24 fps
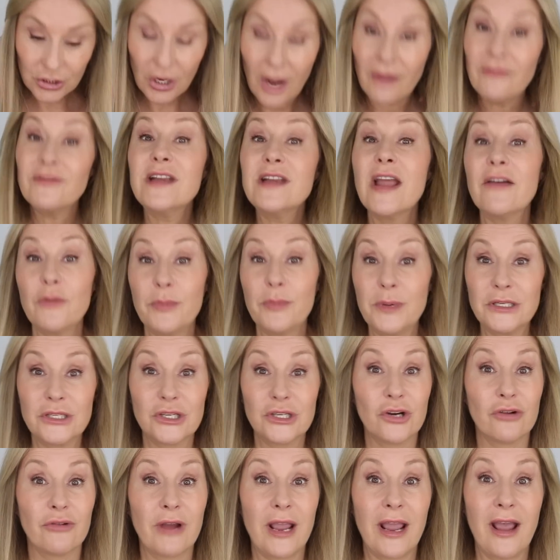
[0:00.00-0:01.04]
never been to
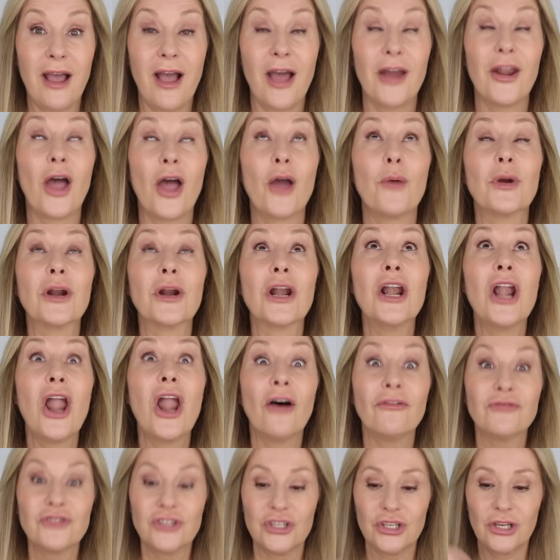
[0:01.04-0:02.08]
Korea, and I would
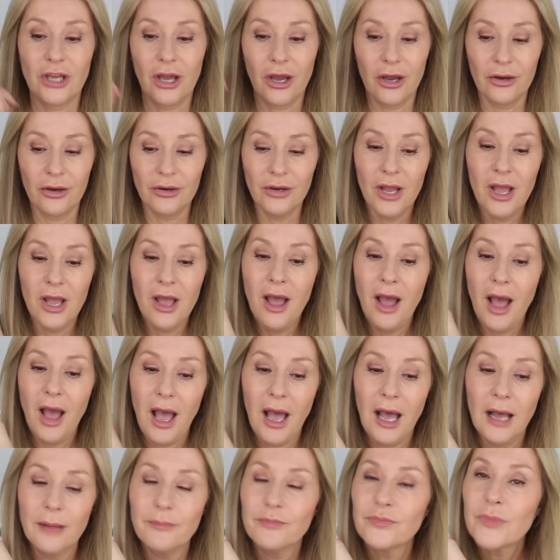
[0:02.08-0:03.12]
love to go.
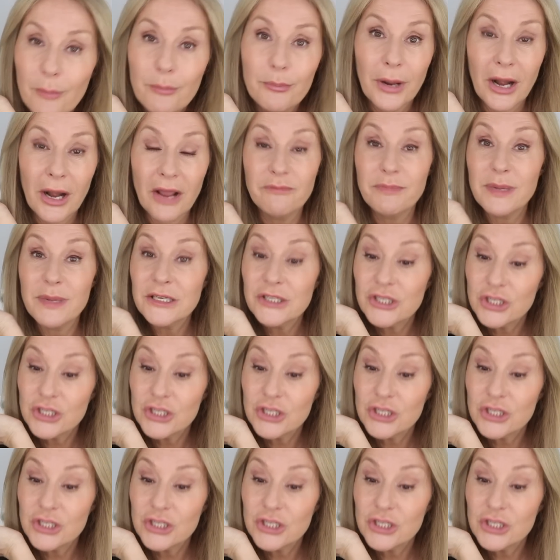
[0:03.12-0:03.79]
But I've been to